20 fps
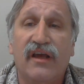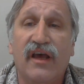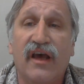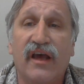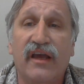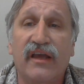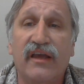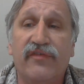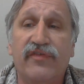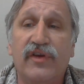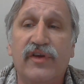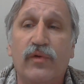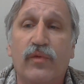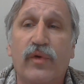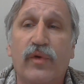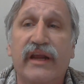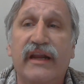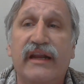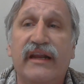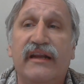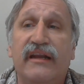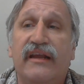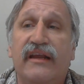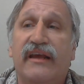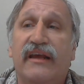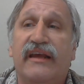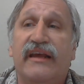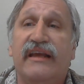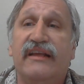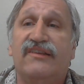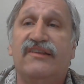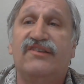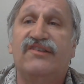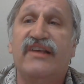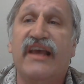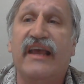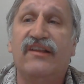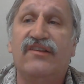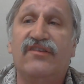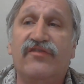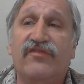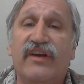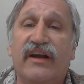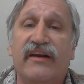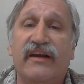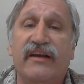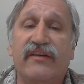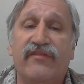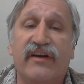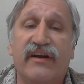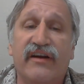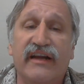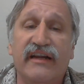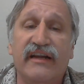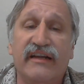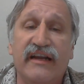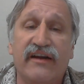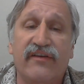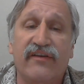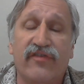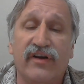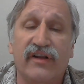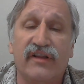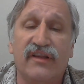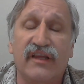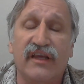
uh, if you read it, it states very, very different.